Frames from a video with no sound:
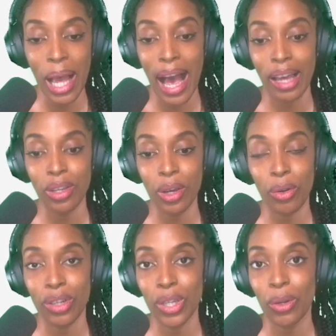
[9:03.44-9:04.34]
and you can
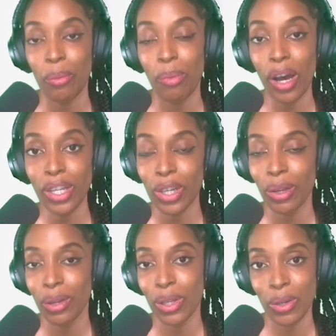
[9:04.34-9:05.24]
also bond your
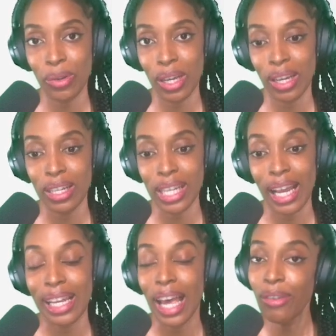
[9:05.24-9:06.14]
Luna tokens
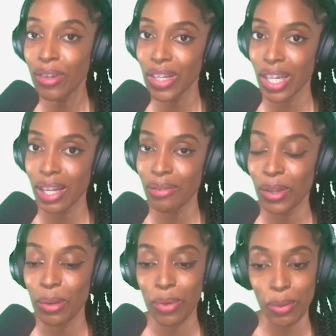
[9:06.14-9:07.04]
and leverage it
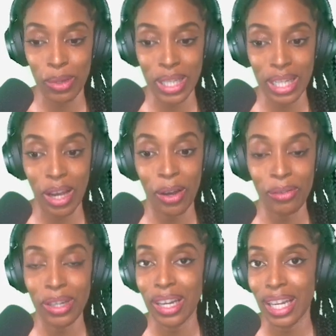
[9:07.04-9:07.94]
for the purpose
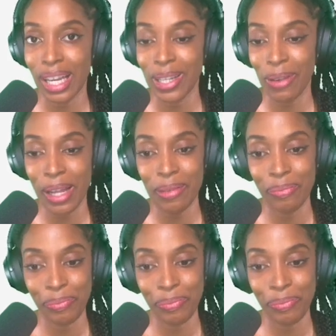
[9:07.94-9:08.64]
of earning as well.